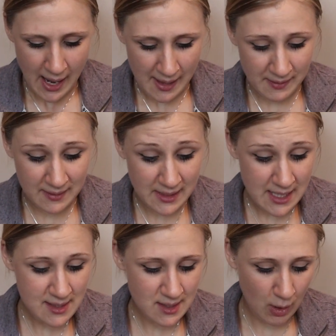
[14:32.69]
And then
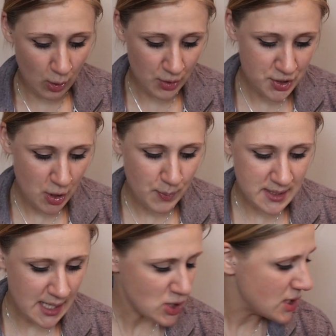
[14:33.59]
these are also
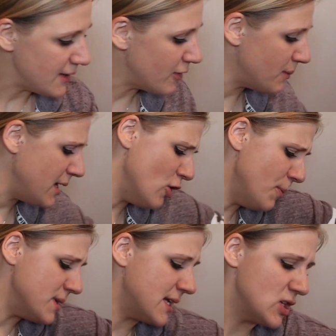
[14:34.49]
potentially for me or
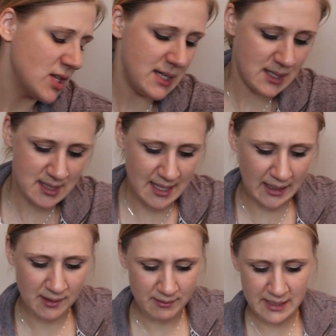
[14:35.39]
potentially to
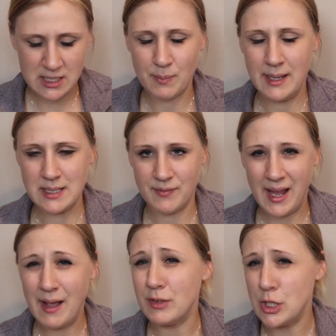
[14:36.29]
sell. It really depends if I
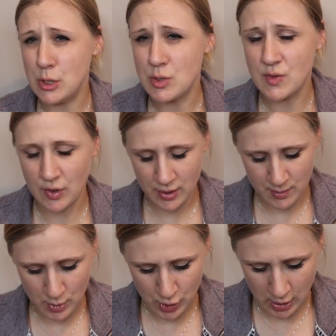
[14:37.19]
have a use for them or